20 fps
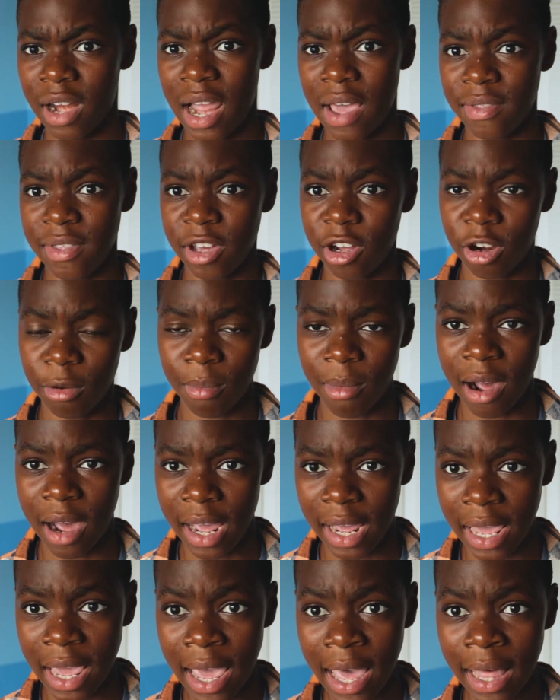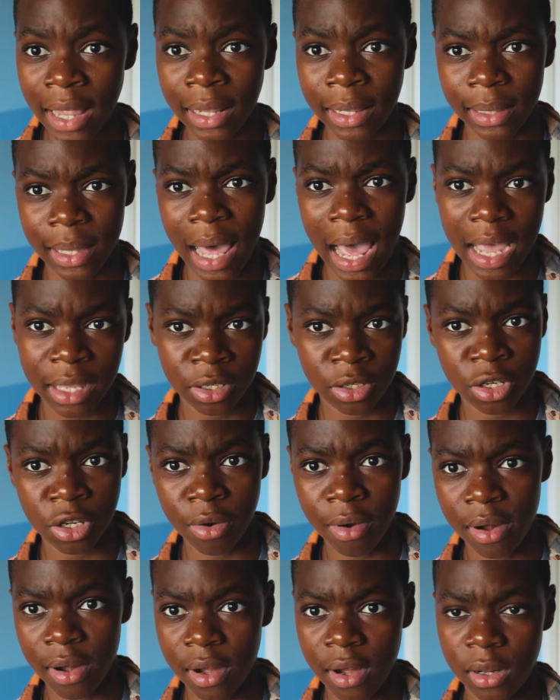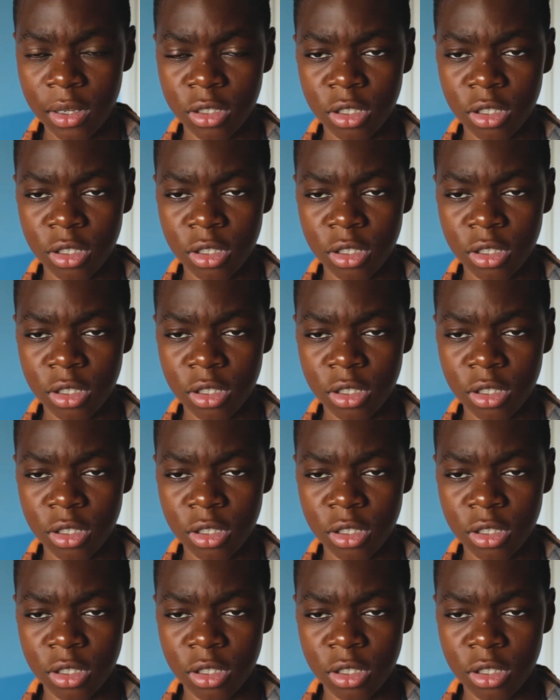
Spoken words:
and they are my last two editing